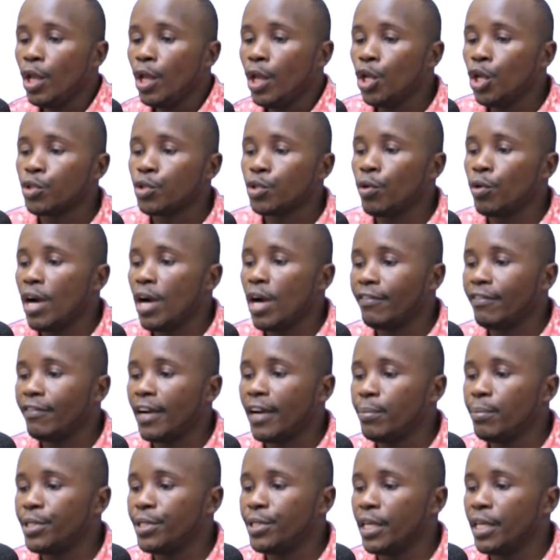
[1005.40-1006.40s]
So I have
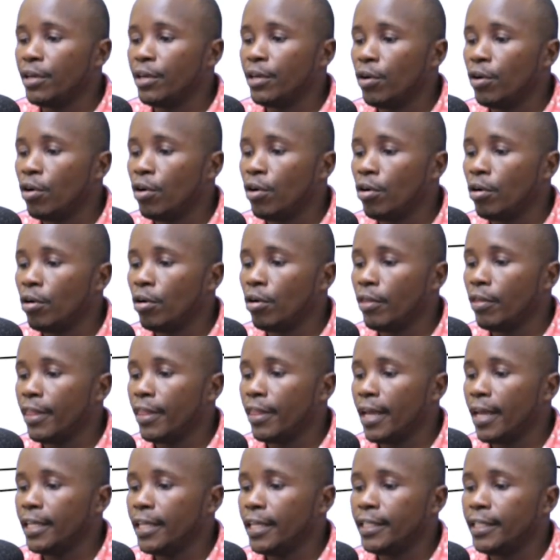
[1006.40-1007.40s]
captured all
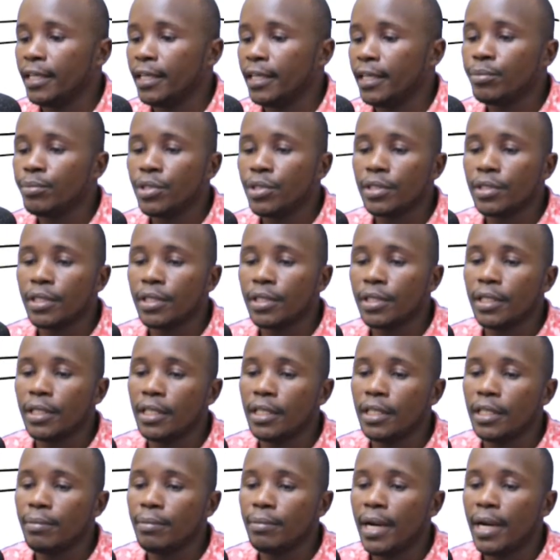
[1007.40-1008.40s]
the items
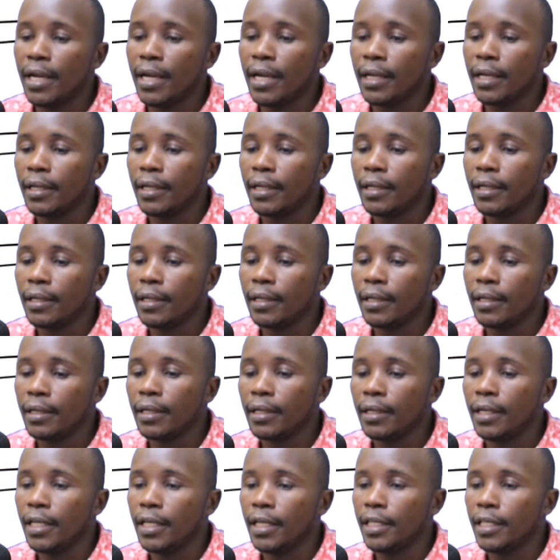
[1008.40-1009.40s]
in my
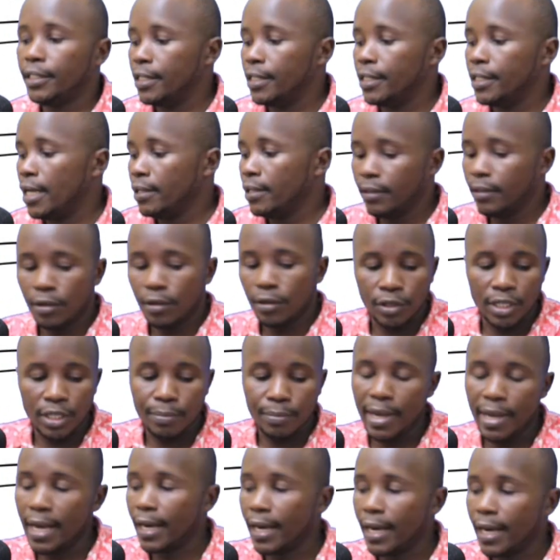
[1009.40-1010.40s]
ledger or in
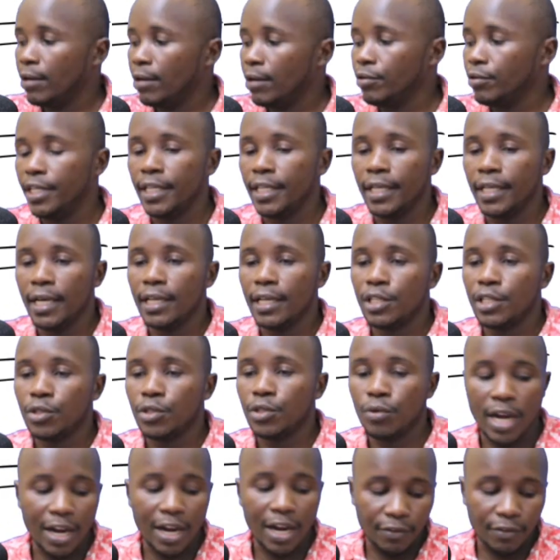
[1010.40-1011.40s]
my account here.
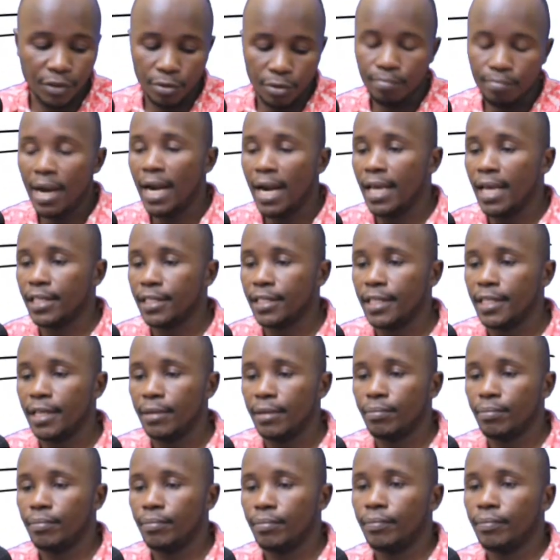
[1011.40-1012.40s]
So I have to balance them.
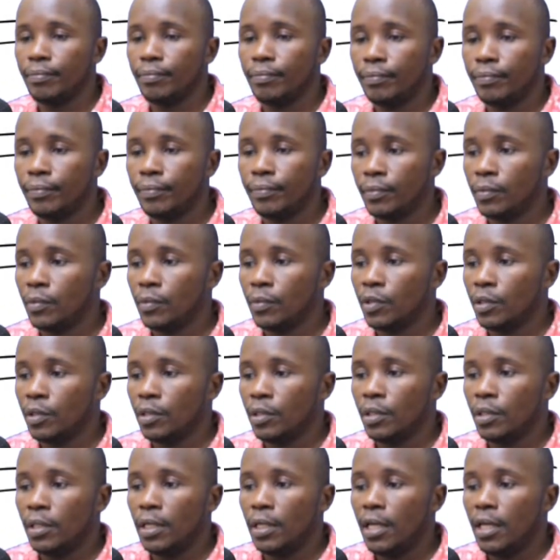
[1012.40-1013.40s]

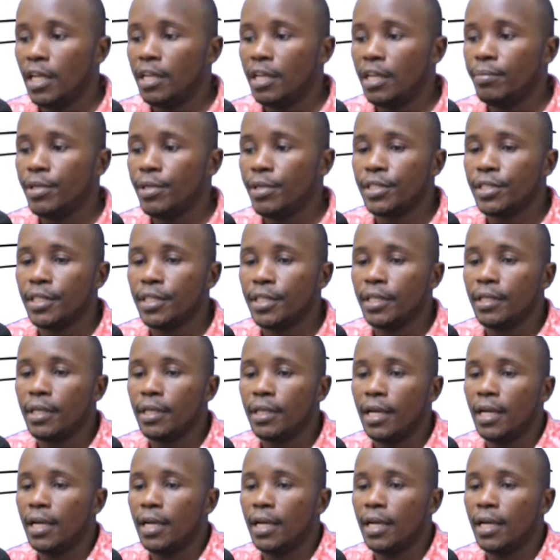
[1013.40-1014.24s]
Let me see.